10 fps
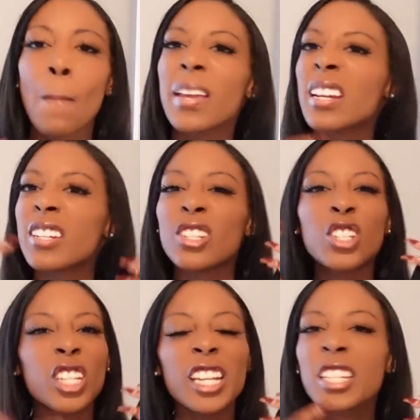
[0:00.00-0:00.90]
because
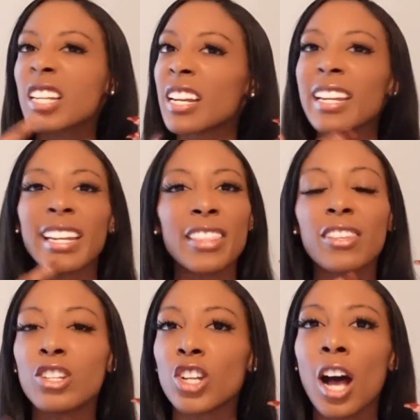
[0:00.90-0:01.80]
she's gonna get
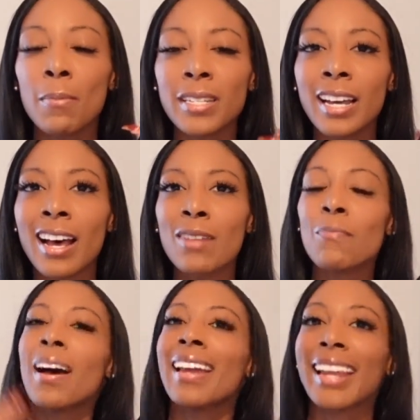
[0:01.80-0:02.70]
the job done
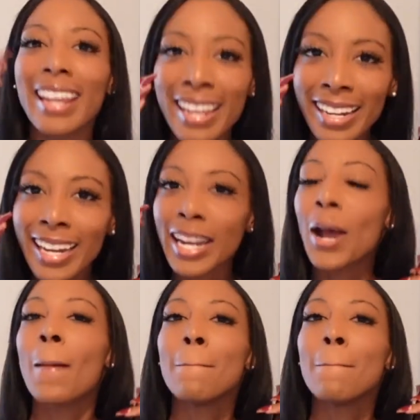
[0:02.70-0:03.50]
by any